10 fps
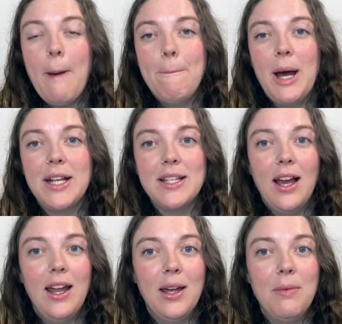but
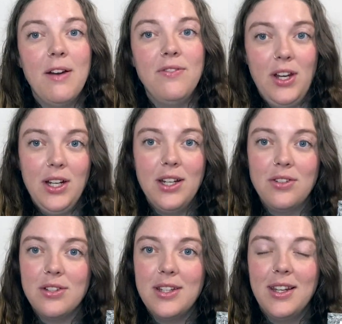I am very
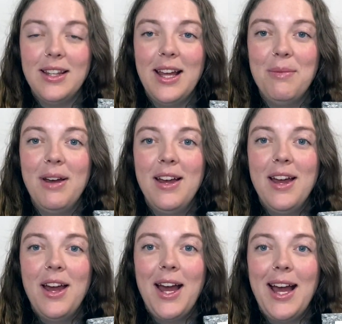interested in them.
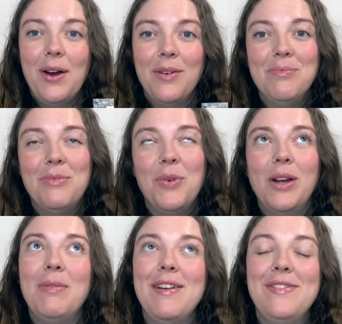One
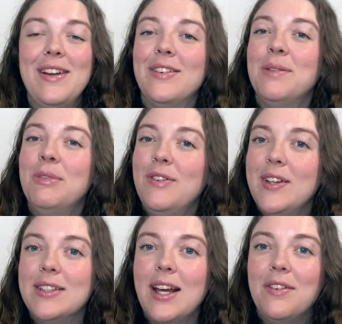of my favorite
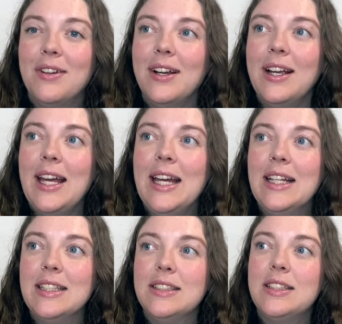movies ever
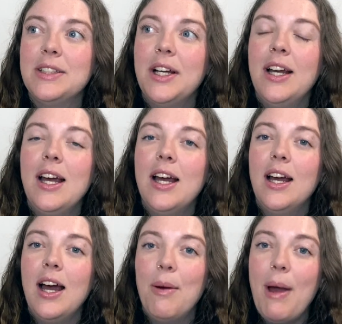is
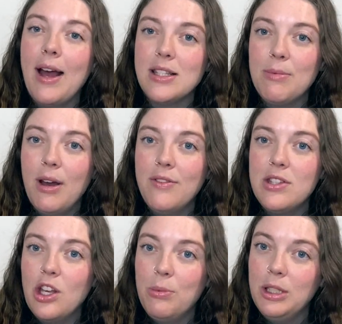As Above,
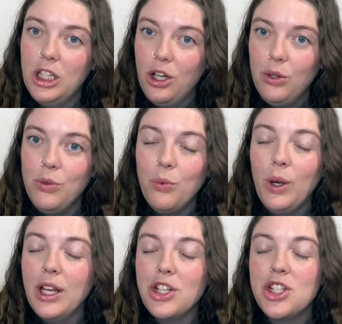So Below,
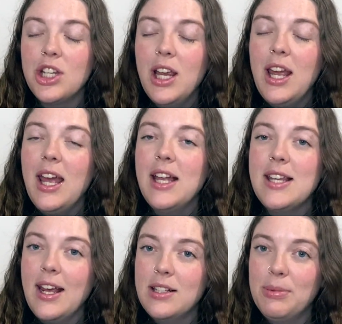which
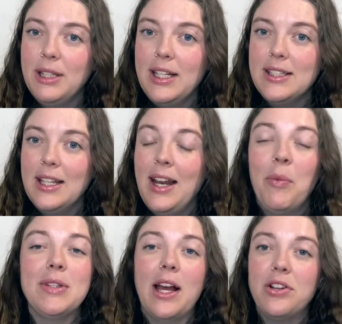takes place in and
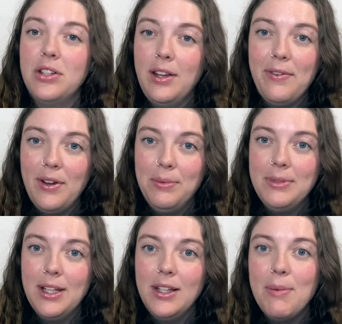was actually filmed
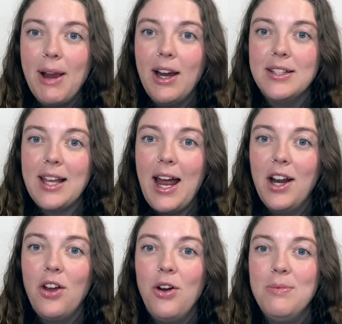in the Paris
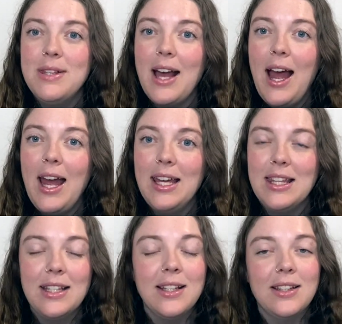catacombs. I
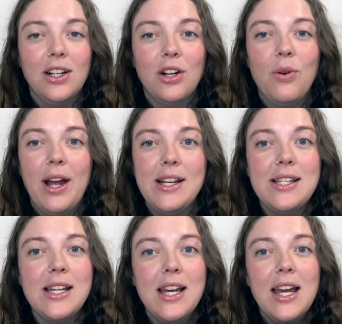think that they're
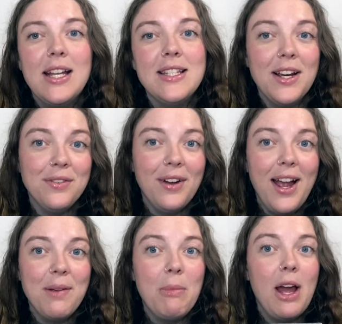quite
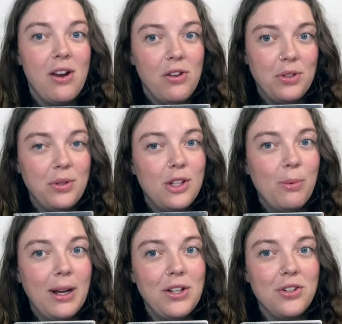terrifying and also
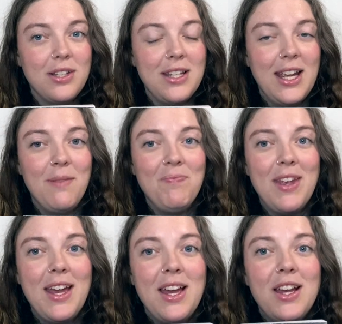super interesting.
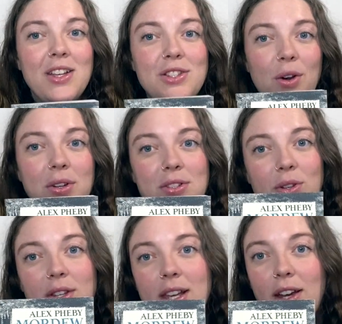So as
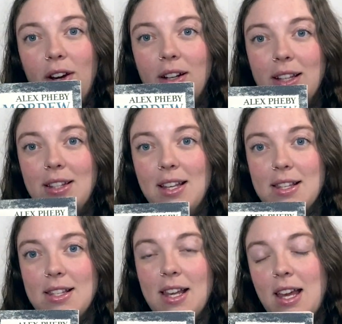soon as I heard that
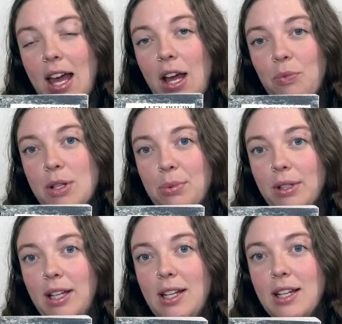this was
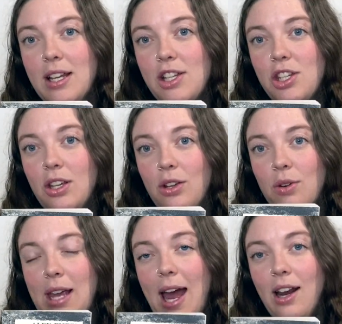related
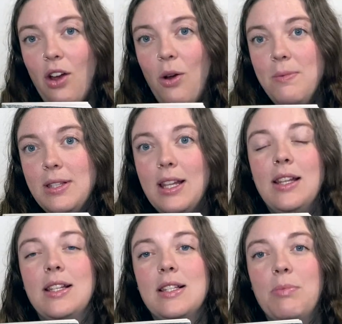to catacombs, that
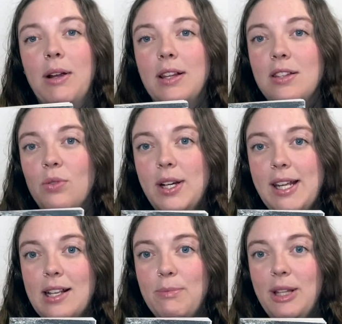this is where this story
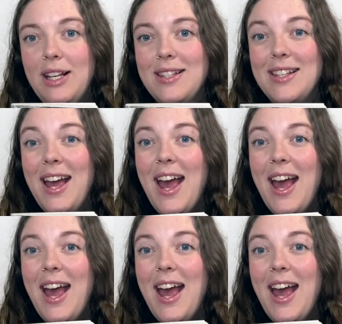takes place,